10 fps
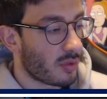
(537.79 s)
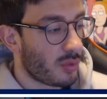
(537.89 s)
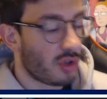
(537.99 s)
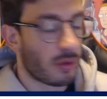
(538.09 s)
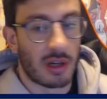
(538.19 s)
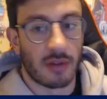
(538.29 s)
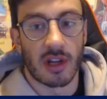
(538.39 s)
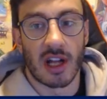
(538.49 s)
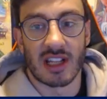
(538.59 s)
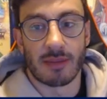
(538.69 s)
We do run a lot of
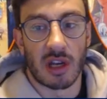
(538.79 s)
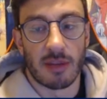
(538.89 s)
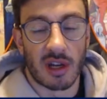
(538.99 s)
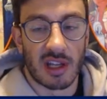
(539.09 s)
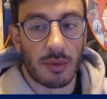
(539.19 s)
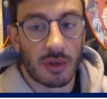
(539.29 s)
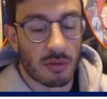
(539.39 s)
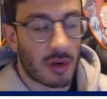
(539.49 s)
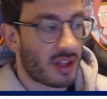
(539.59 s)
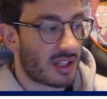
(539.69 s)
cards like Buddy-Buddy, we do
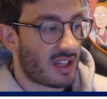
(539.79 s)
run things like